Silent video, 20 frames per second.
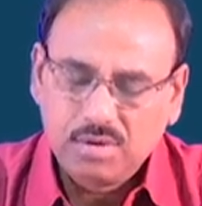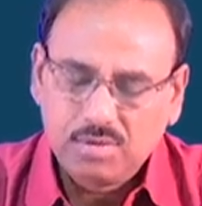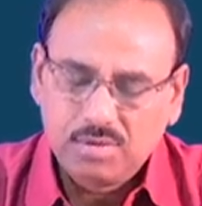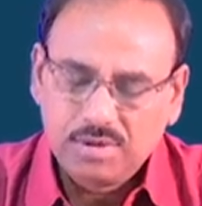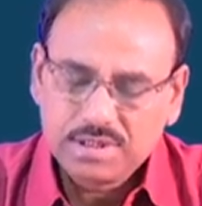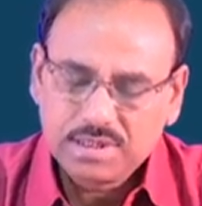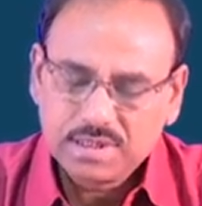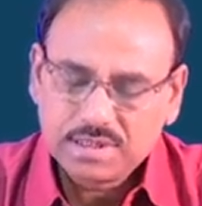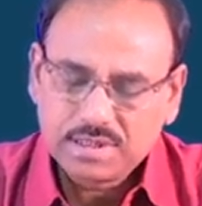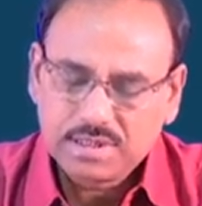
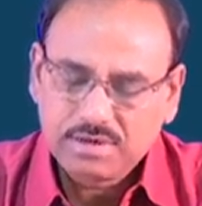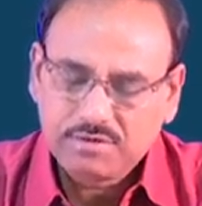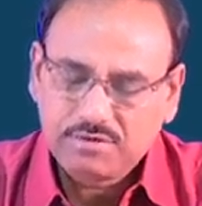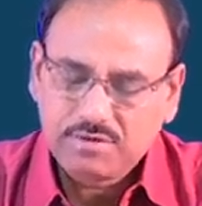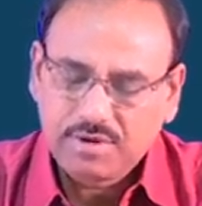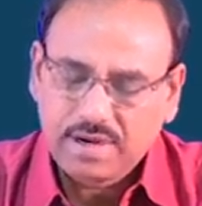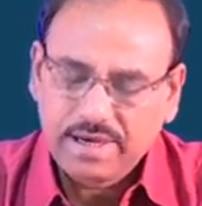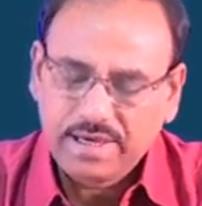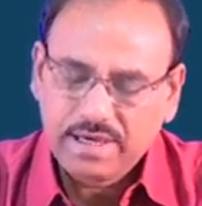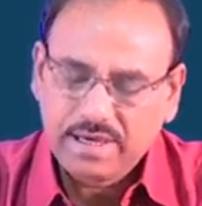which is
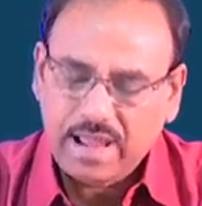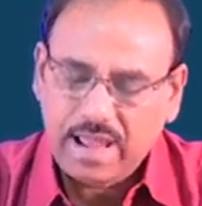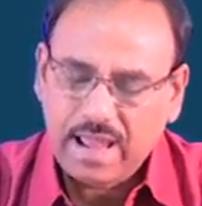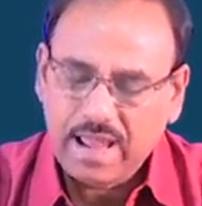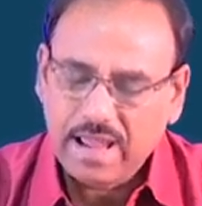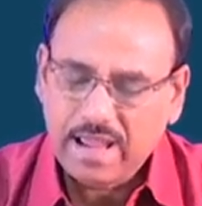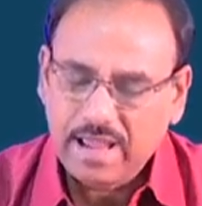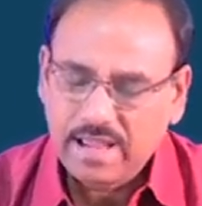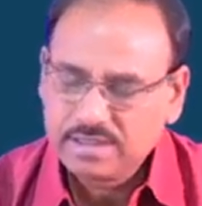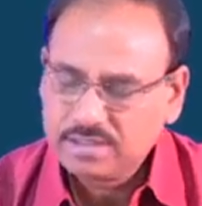defined
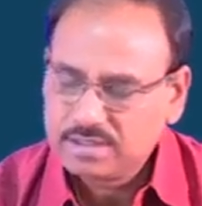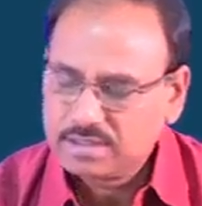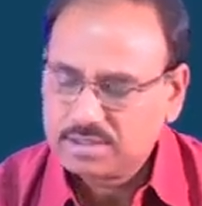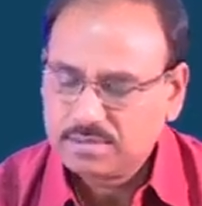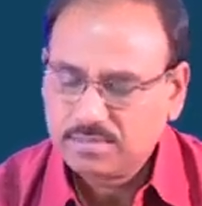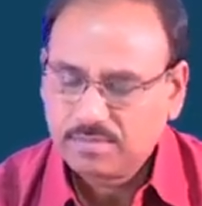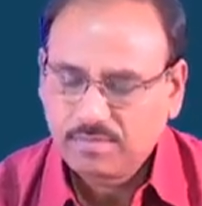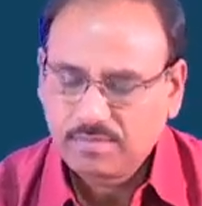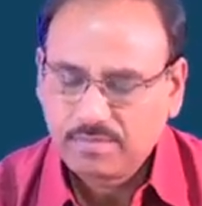as